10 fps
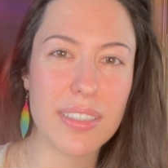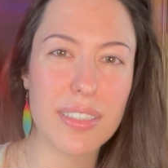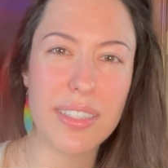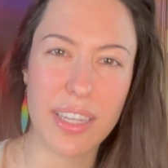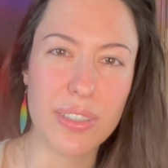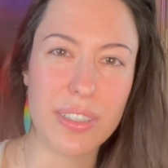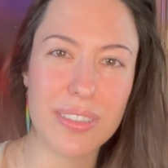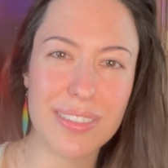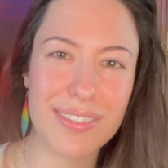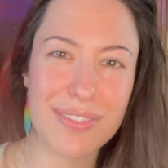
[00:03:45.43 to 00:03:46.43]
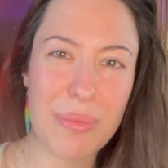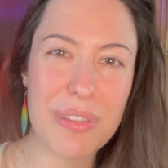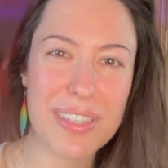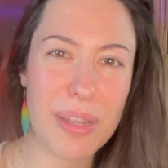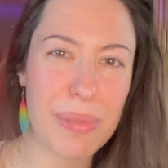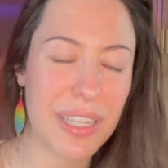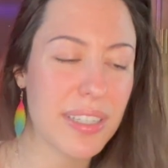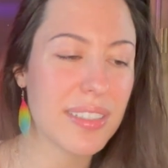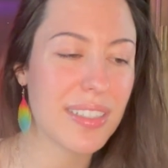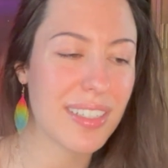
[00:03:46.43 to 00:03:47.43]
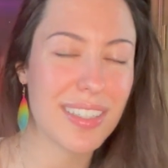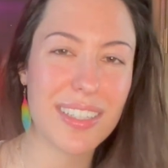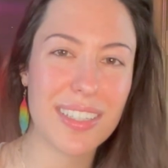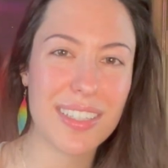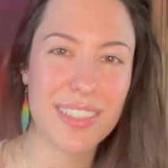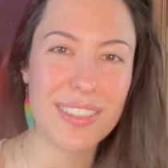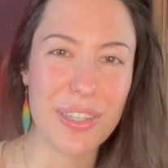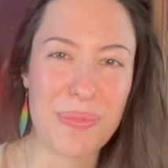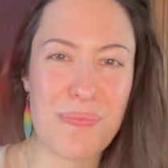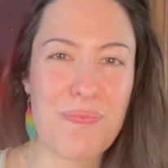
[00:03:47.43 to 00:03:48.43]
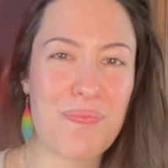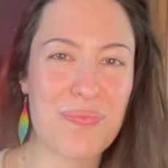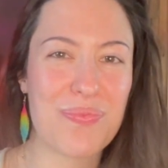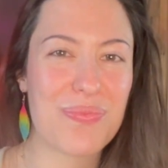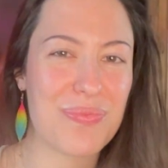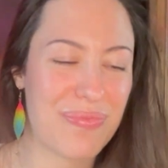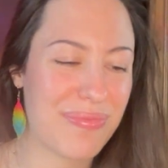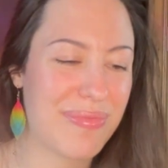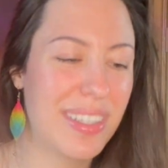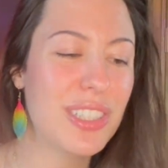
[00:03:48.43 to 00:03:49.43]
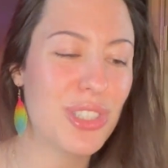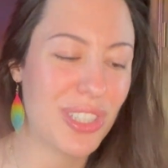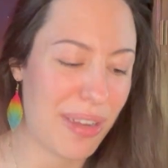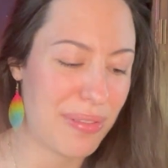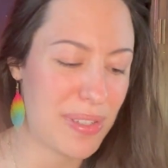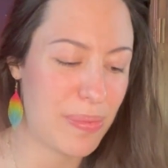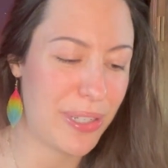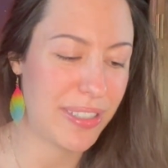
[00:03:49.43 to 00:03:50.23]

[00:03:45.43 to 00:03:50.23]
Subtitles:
giggle from the stomach. So, let's chat with spirit.